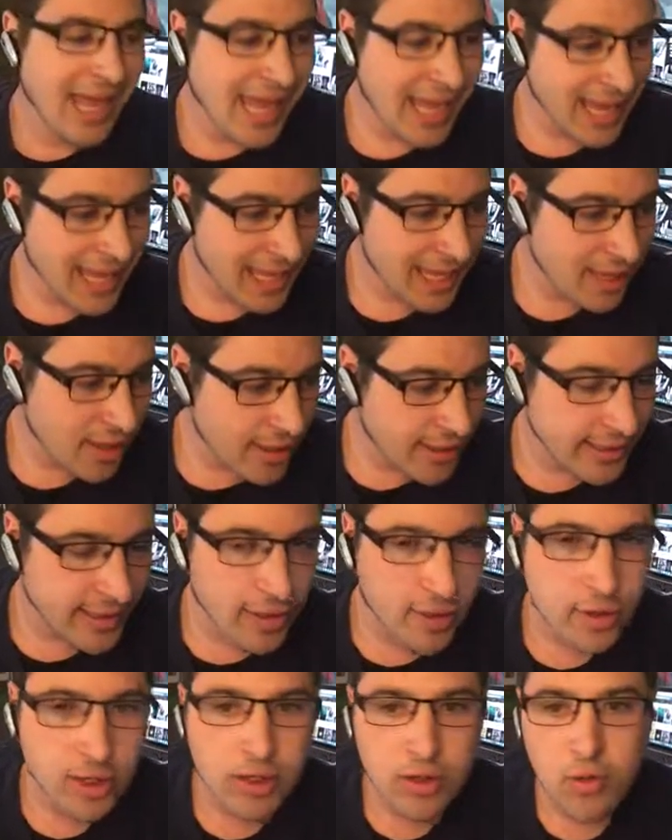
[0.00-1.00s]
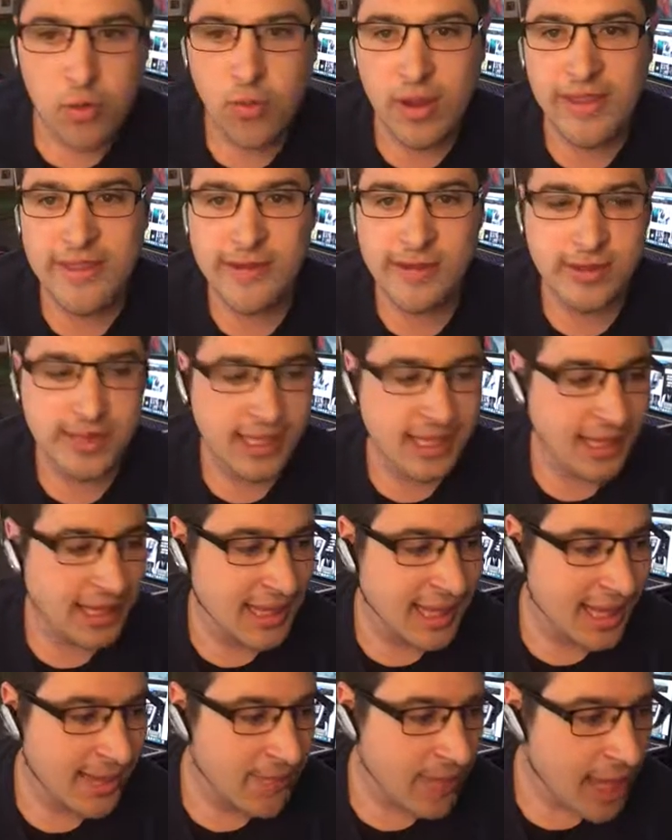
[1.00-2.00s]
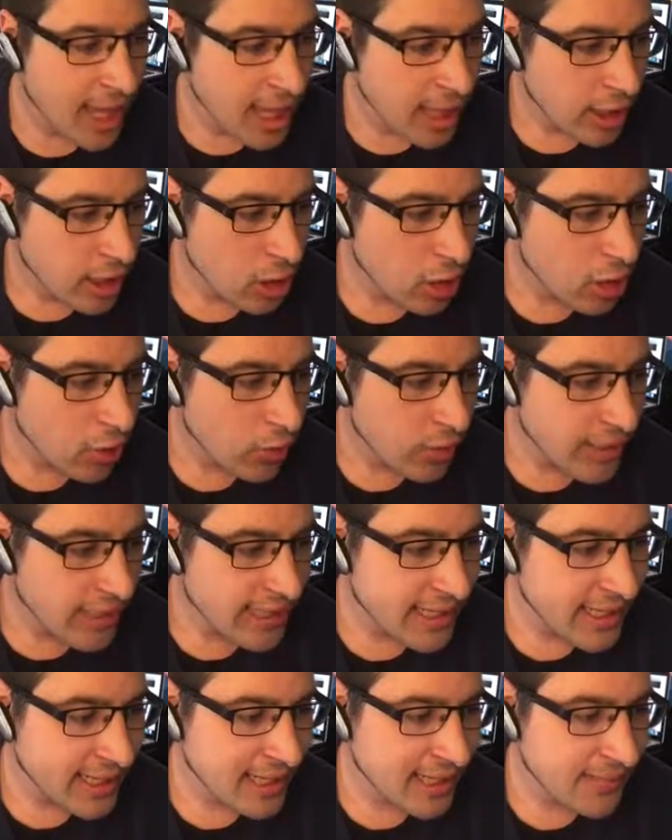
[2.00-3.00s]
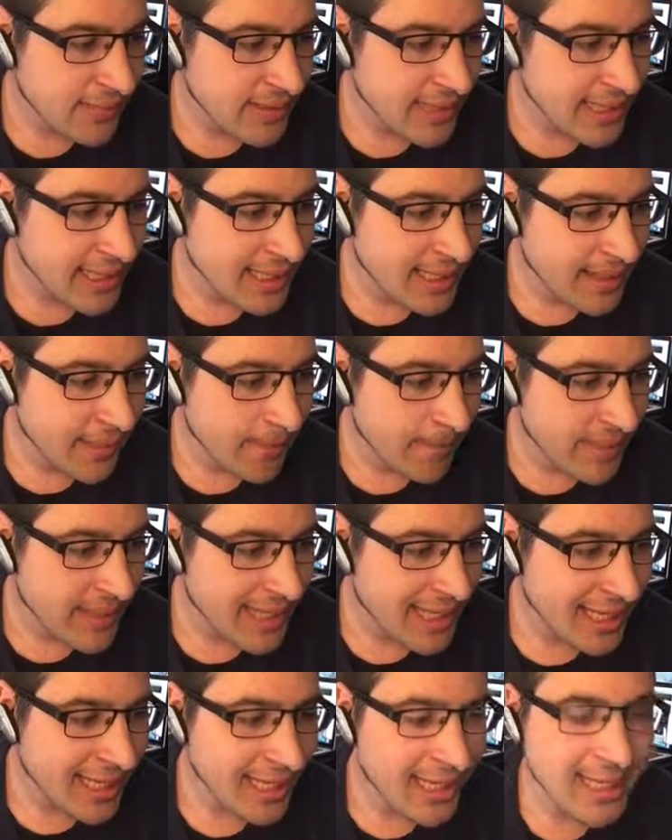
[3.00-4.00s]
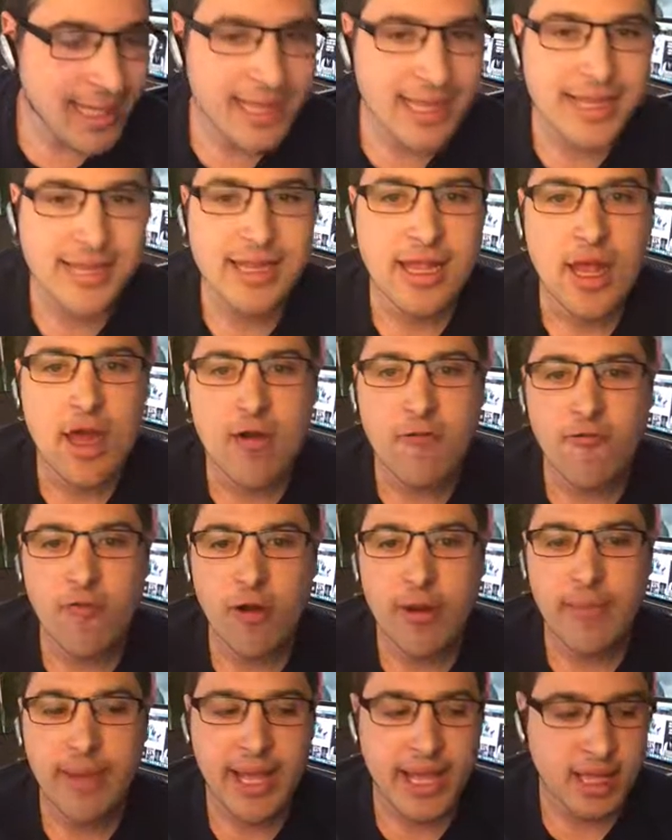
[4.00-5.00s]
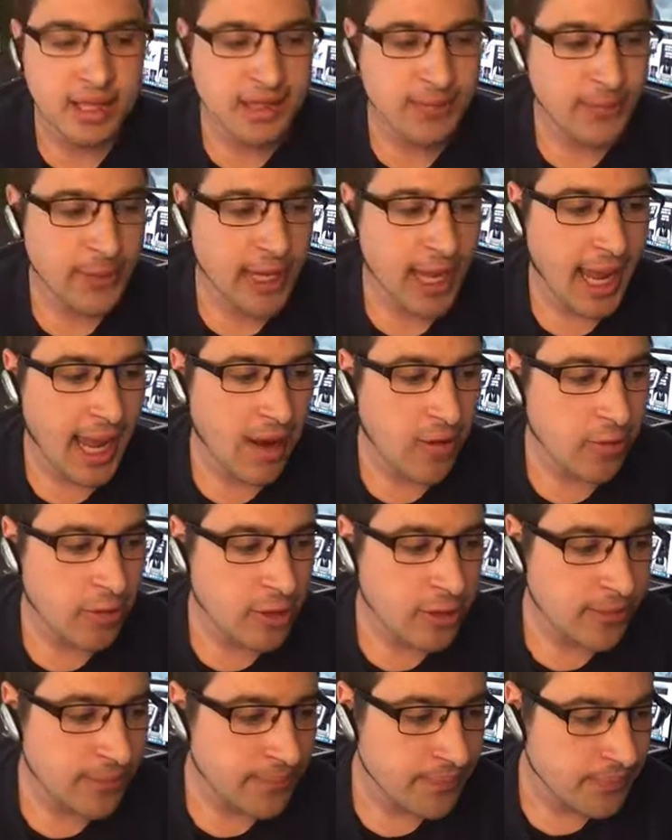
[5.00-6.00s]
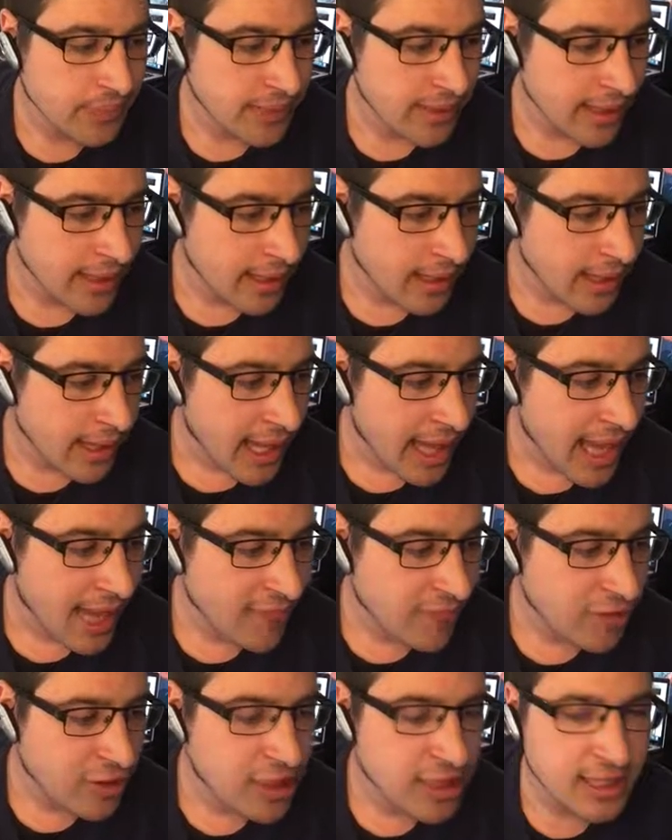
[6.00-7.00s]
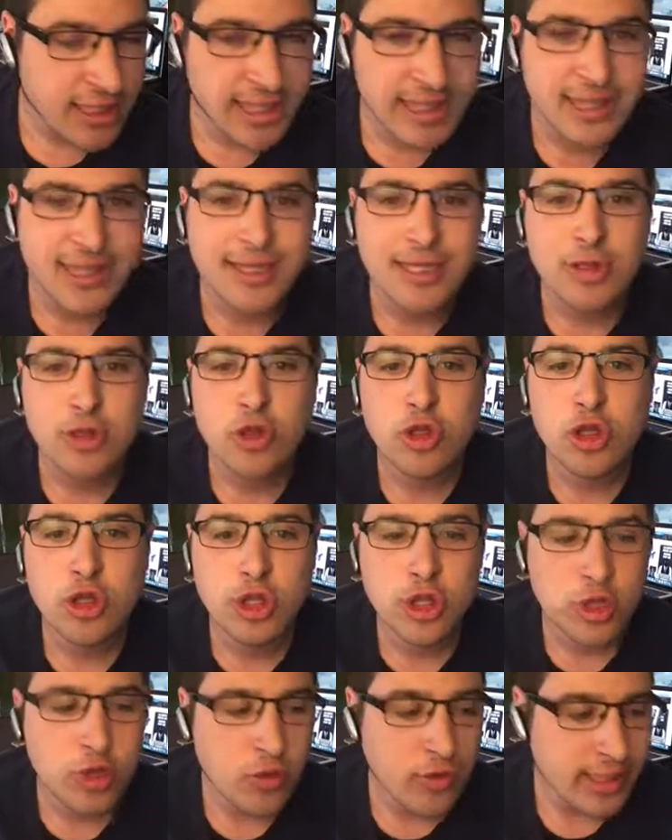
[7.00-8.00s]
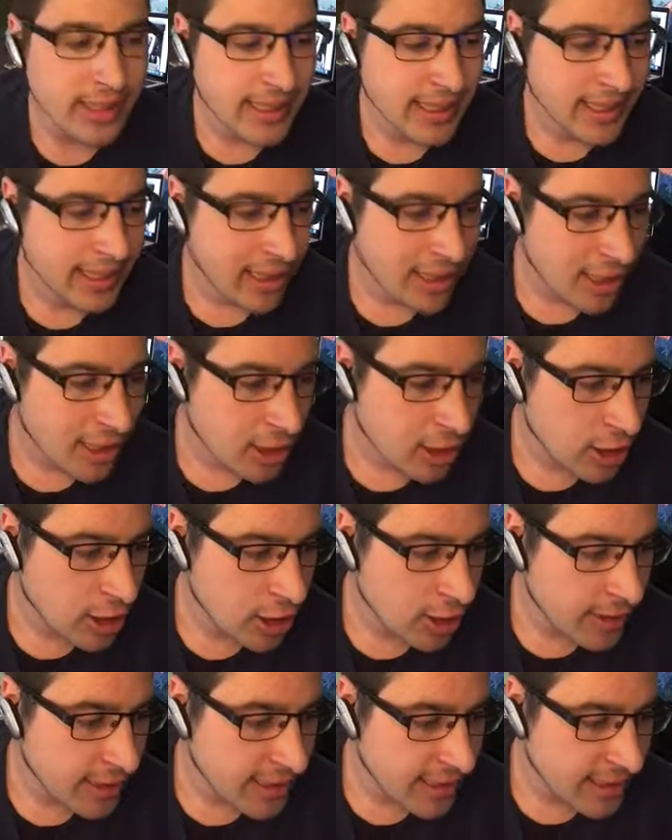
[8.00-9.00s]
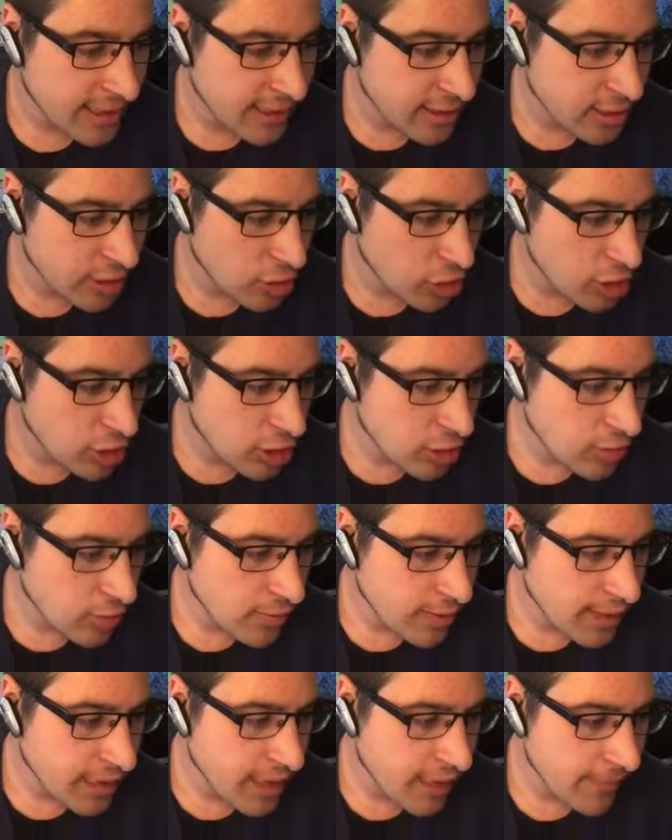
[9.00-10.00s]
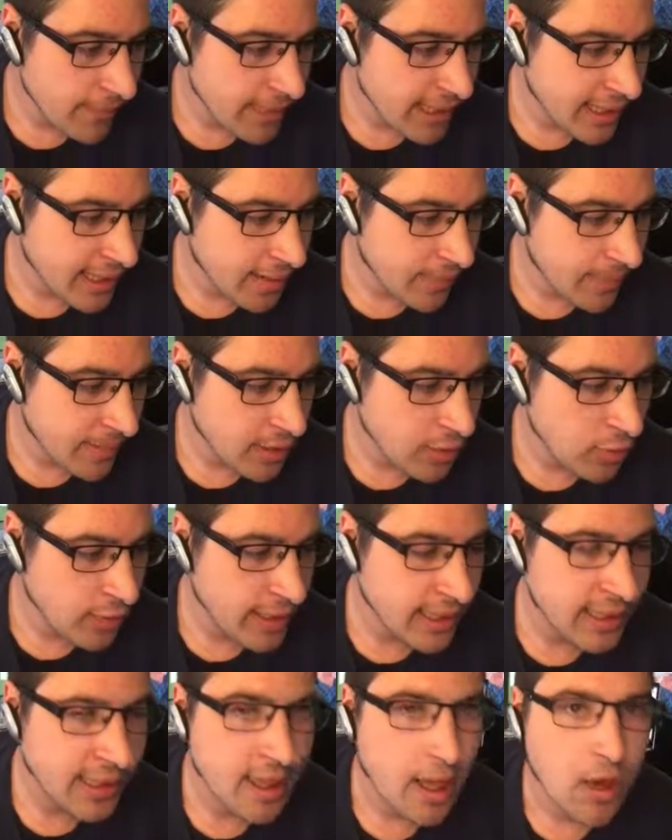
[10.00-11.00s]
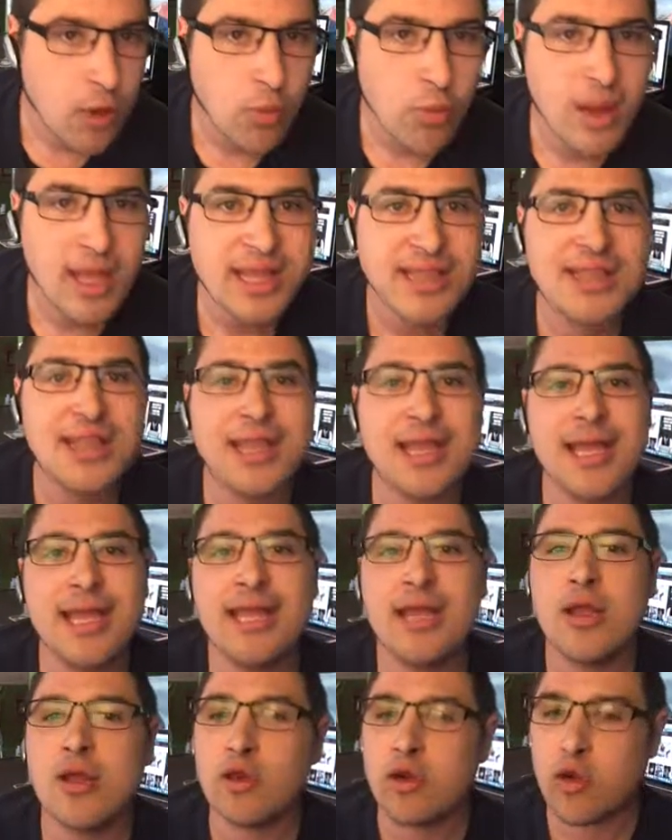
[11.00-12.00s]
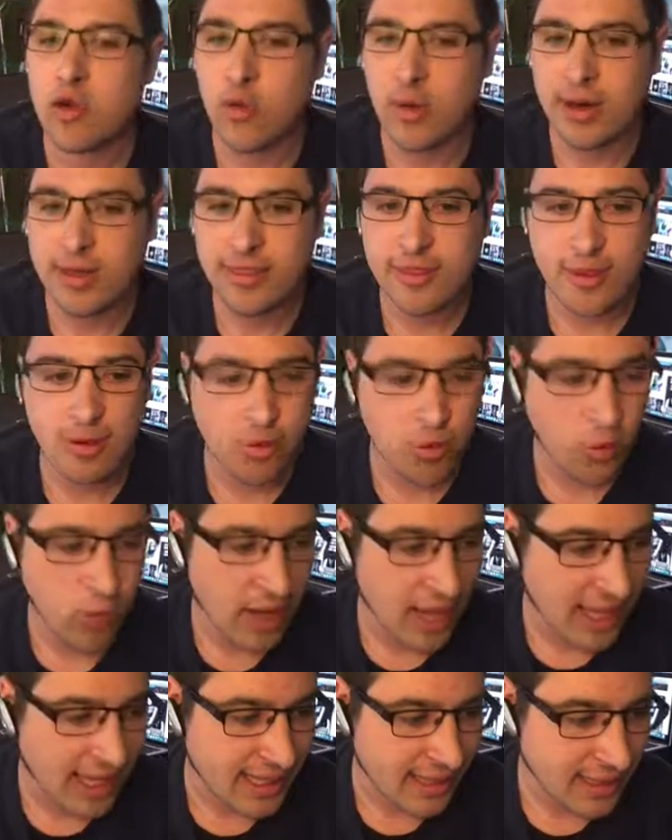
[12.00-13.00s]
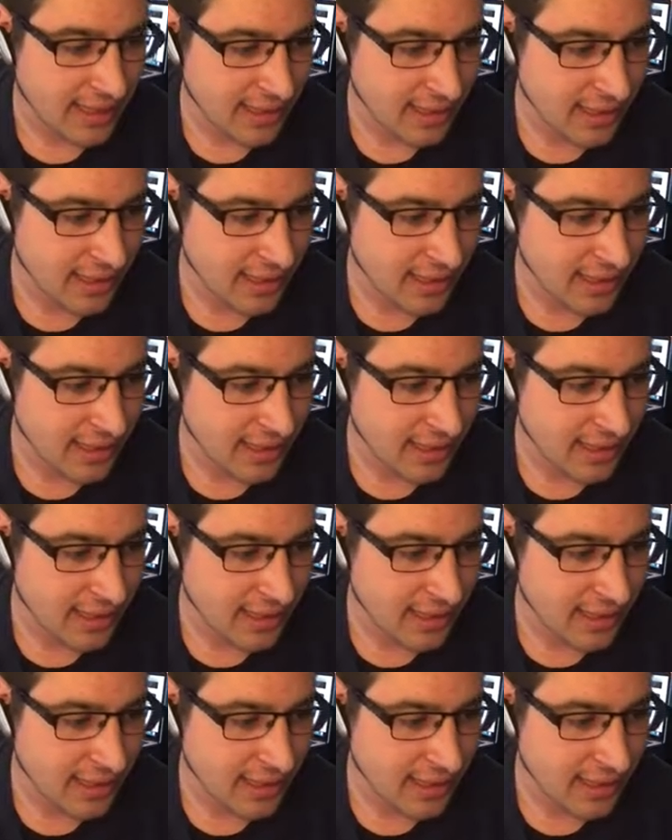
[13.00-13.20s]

And on your weather system, your wind speed peak is 4 miles per hour. Average is 2 current is 2, coming between west and northwest.